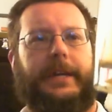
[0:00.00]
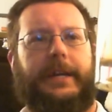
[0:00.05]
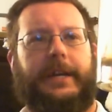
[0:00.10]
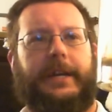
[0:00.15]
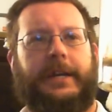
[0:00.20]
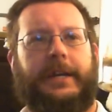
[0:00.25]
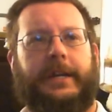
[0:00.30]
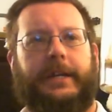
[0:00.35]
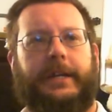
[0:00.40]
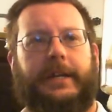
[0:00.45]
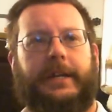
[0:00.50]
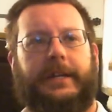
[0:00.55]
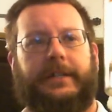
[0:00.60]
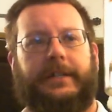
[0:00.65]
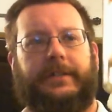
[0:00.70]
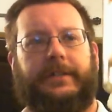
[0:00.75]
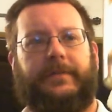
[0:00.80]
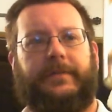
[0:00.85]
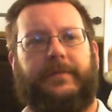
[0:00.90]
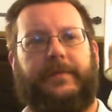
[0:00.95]
and it
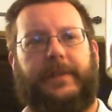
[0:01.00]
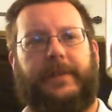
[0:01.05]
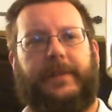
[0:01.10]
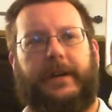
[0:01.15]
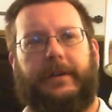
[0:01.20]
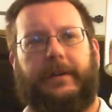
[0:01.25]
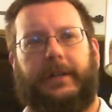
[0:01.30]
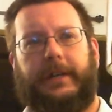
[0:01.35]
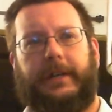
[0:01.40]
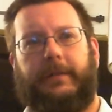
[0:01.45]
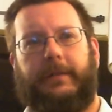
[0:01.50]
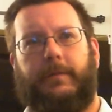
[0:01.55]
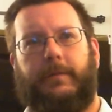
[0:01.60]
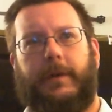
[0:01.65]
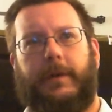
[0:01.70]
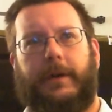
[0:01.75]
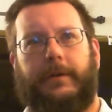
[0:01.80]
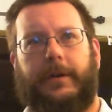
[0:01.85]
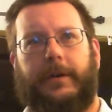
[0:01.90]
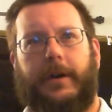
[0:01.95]
is fairly
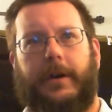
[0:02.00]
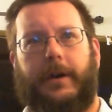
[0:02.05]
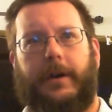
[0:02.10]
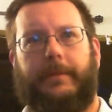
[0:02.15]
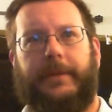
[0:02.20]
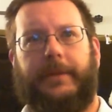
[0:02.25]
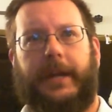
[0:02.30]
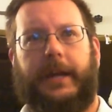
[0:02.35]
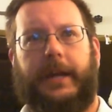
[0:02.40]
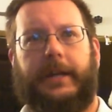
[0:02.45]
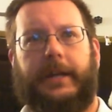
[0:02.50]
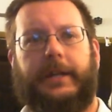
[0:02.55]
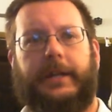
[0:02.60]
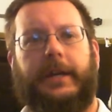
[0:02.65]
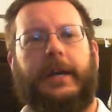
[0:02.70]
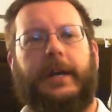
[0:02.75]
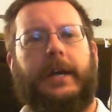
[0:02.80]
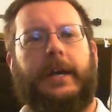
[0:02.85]
well carbonated.